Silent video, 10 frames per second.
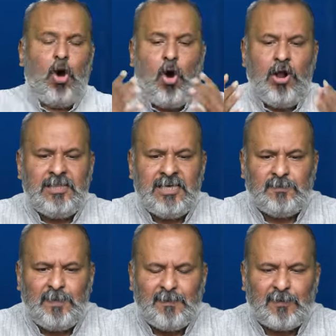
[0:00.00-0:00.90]
All these
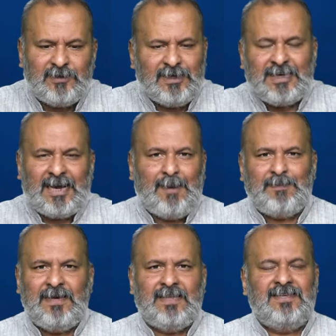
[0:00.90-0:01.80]
big projects are
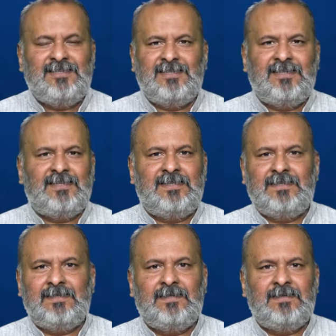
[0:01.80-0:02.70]
happening in the
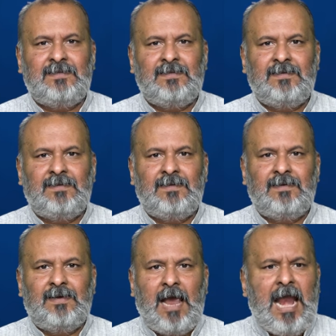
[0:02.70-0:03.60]
cities.
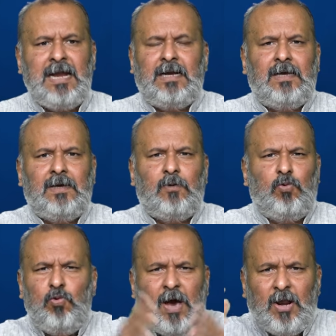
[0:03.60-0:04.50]
And
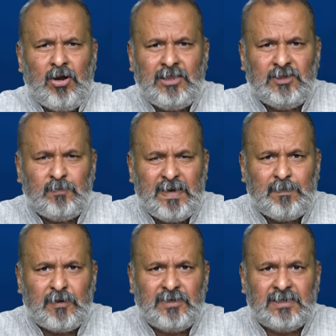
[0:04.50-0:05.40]
who are all these
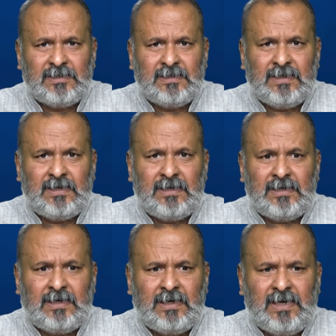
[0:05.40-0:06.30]
big projects
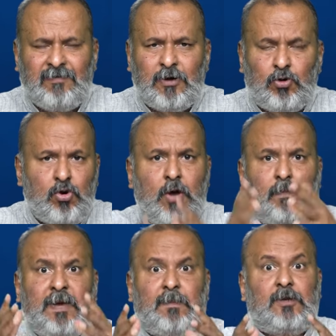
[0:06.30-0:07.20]
given to?
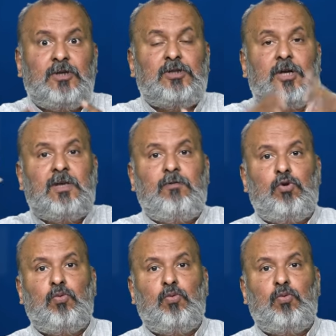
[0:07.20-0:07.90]
Big projects are given